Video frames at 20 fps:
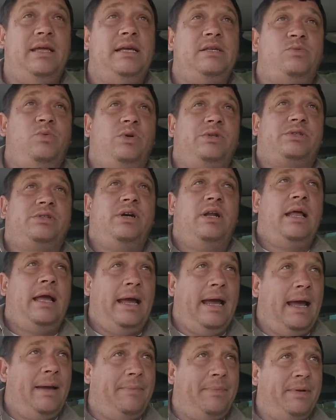That's what's going to
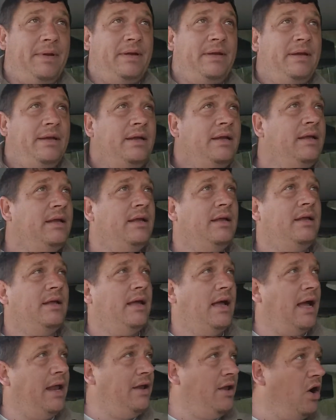
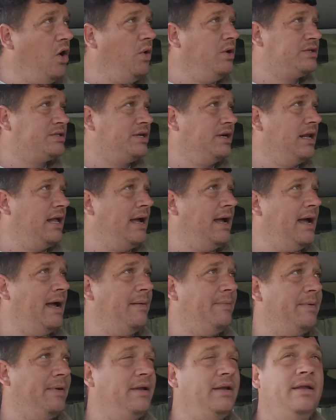happen. I know it's going to
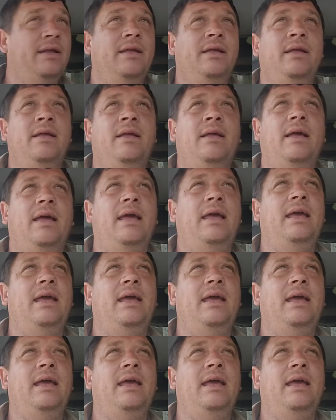happen.